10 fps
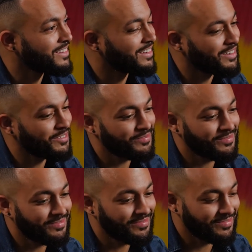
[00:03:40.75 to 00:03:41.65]
And
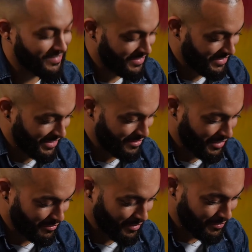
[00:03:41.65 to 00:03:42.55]

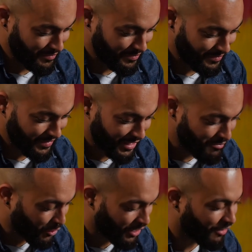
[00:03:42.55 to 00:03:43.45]
I'm
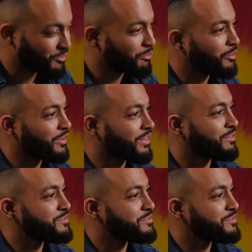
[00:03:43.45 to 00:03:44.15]
getting more comfortable with it.